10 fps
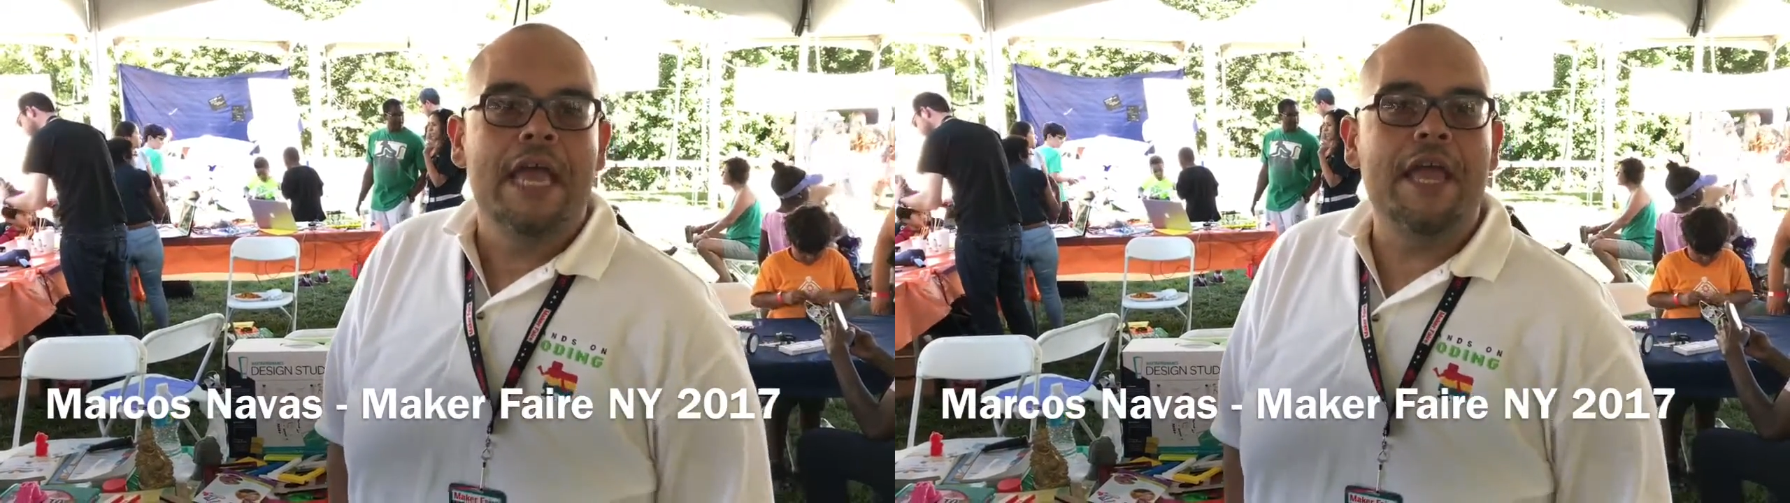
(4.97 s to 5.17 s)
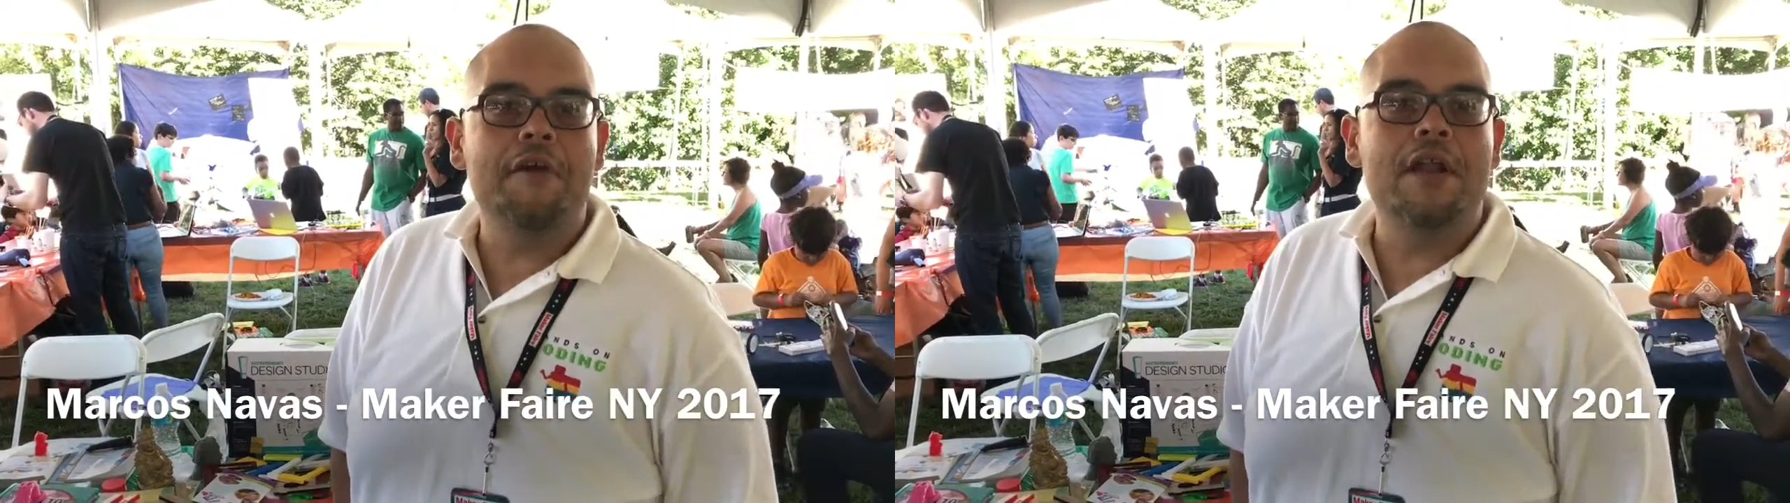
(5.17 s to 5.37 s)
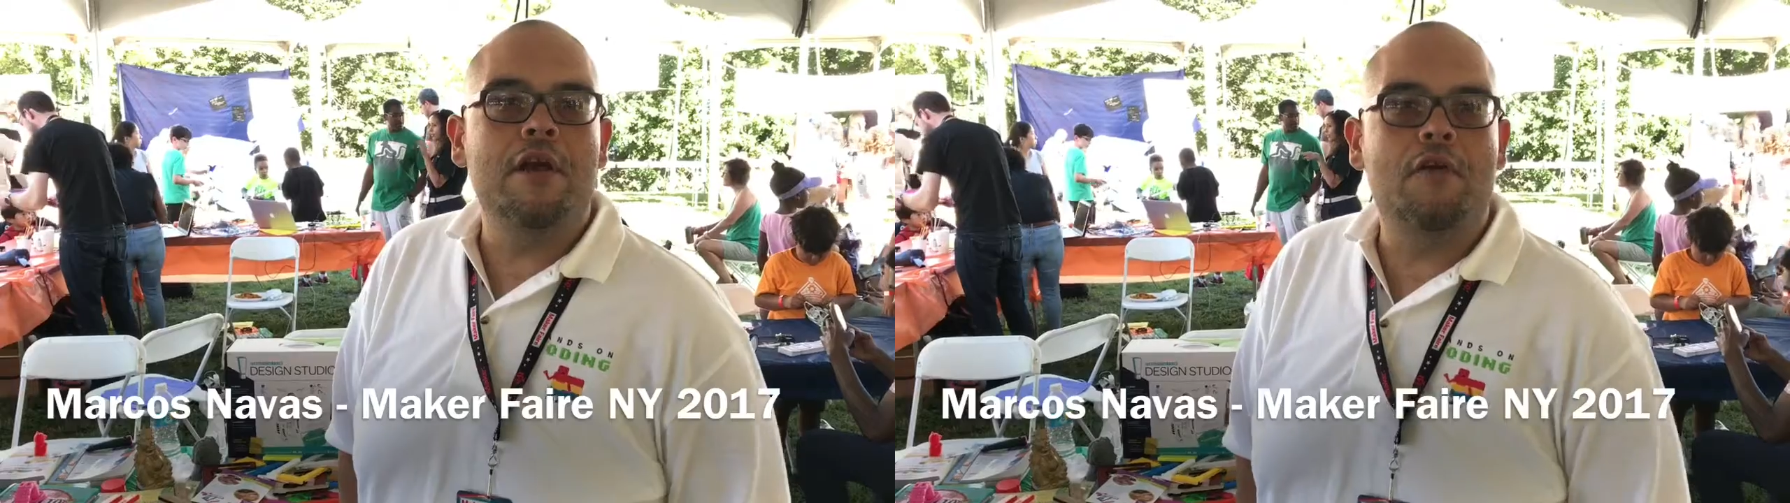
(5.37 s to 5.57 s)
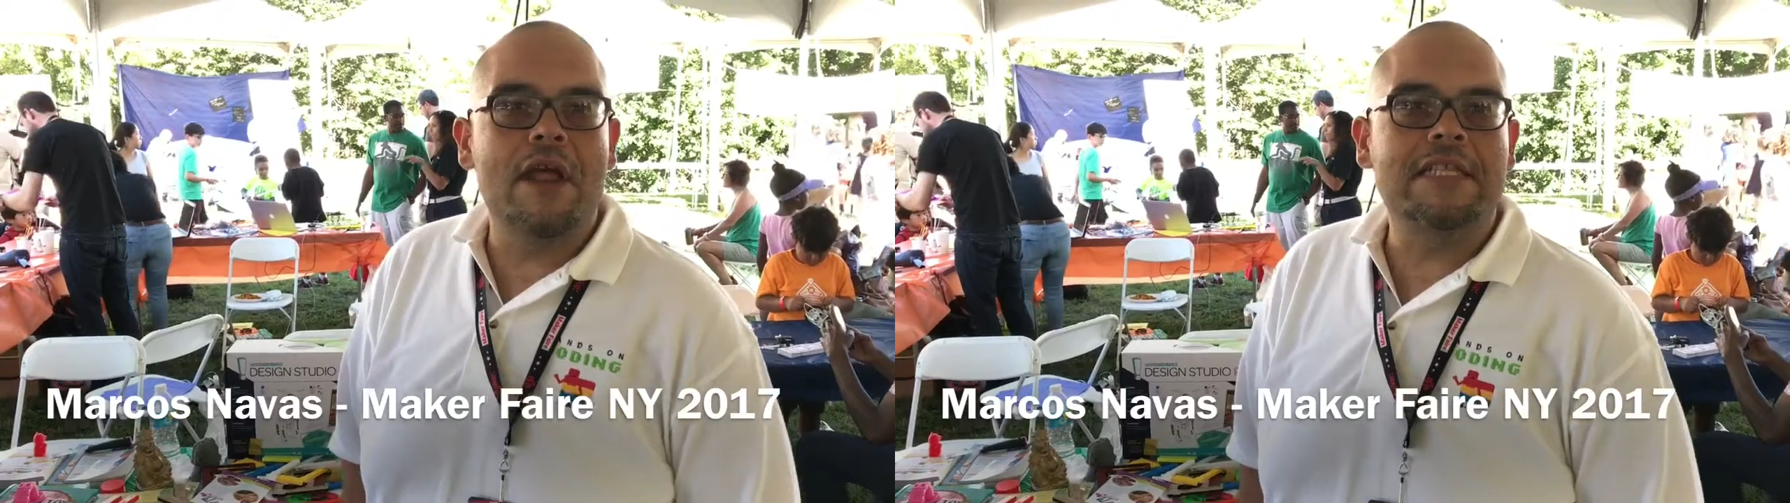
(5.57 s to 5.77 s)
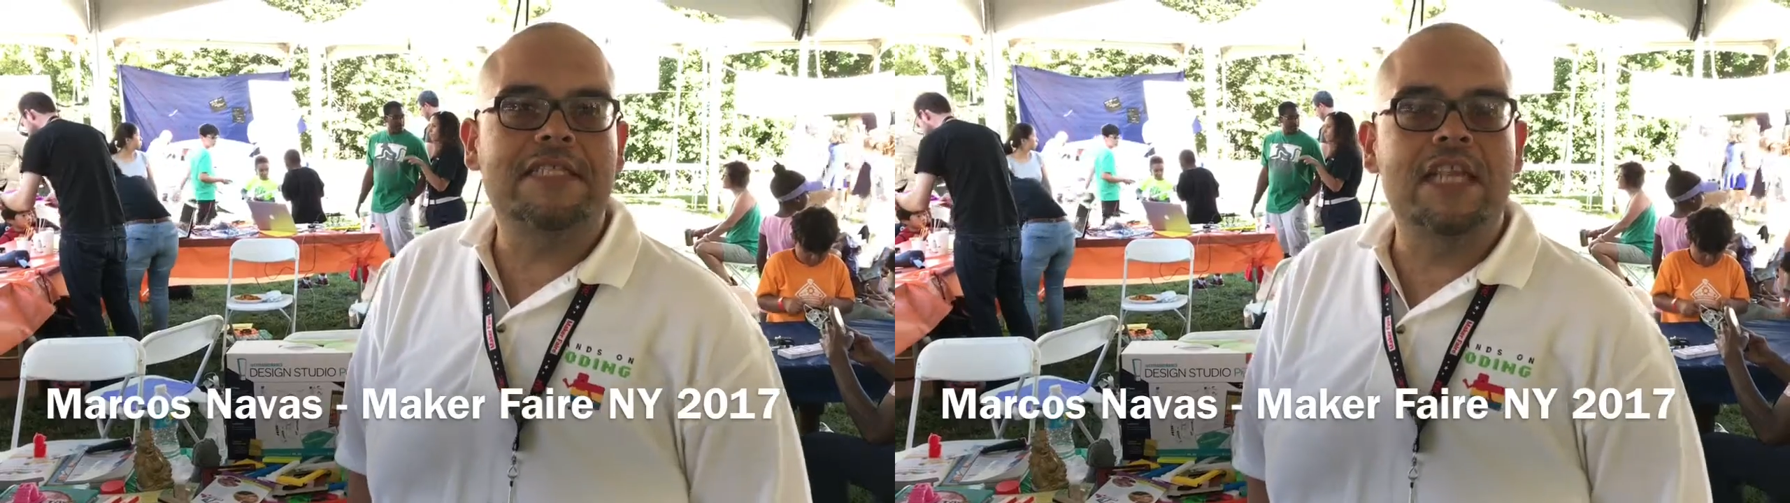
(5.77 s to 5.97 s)
here in the
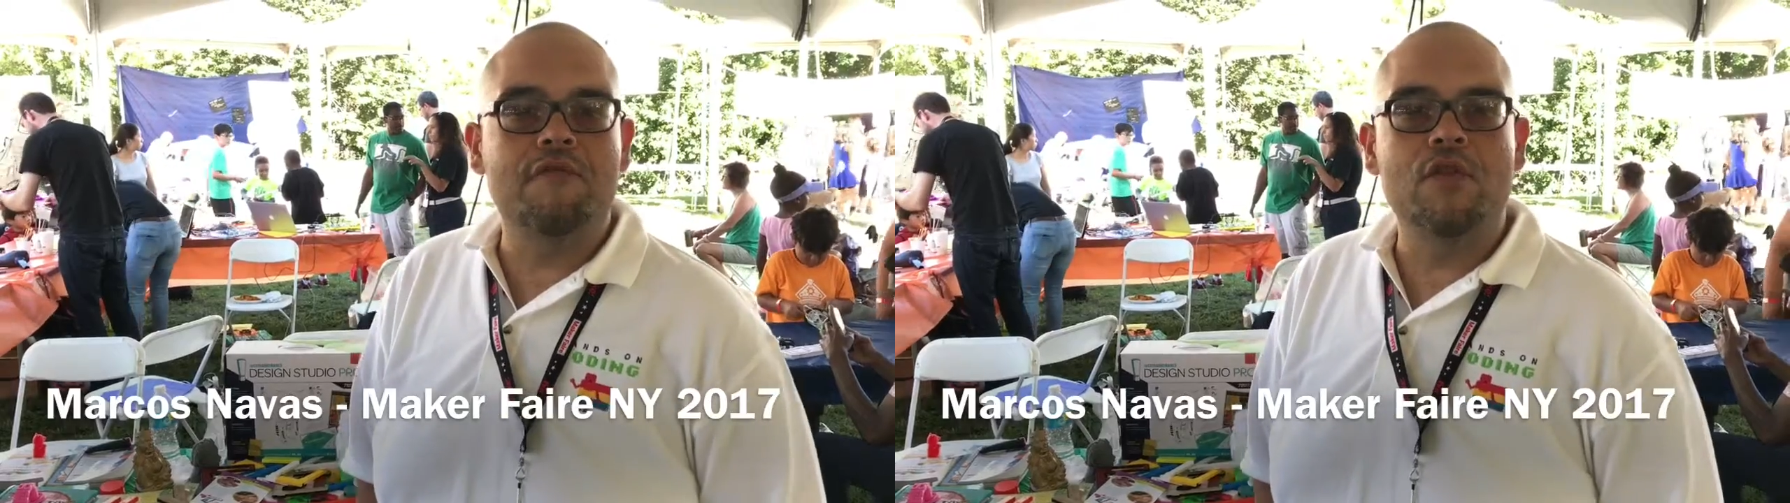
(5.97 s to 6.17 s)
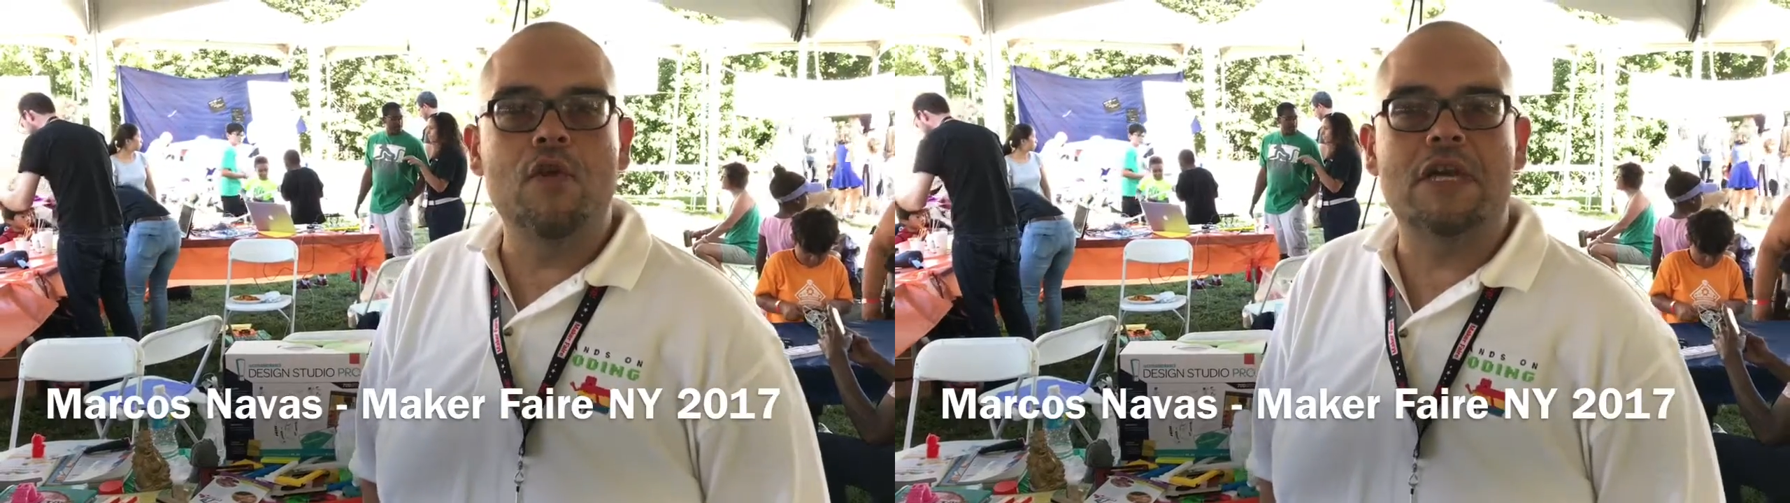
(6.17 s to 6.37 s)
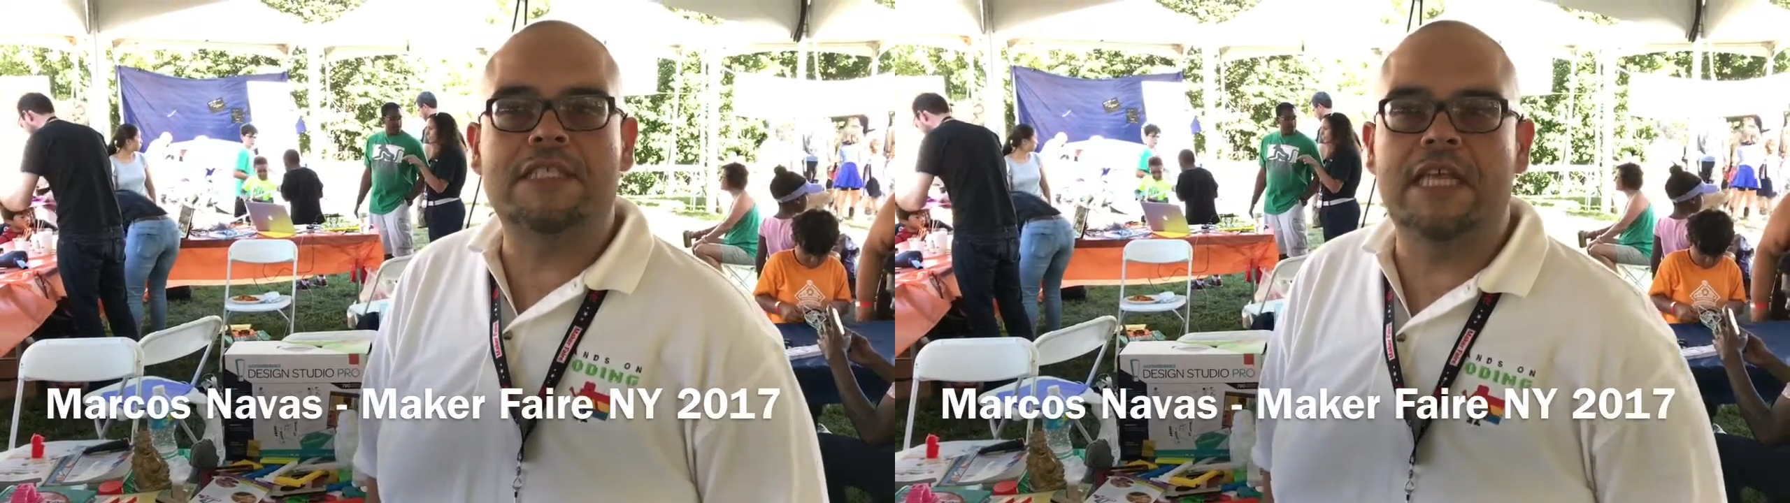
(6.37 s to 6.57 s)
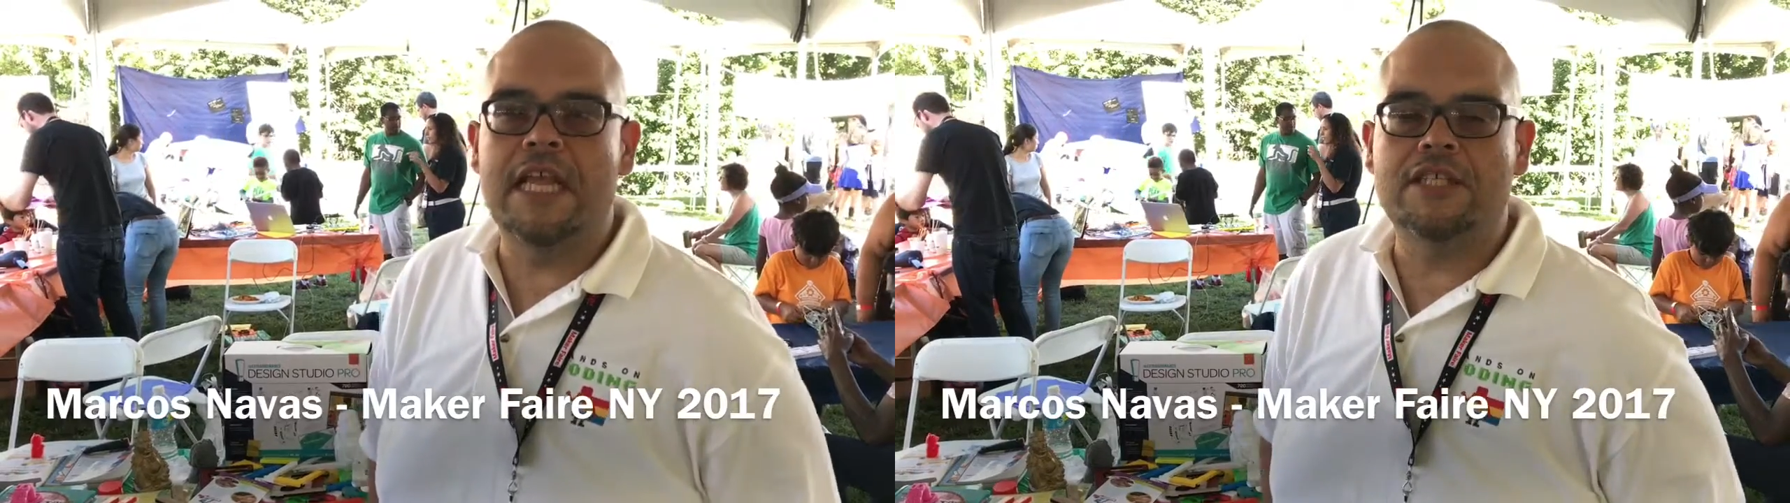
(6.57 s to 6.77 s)
great city of New York City.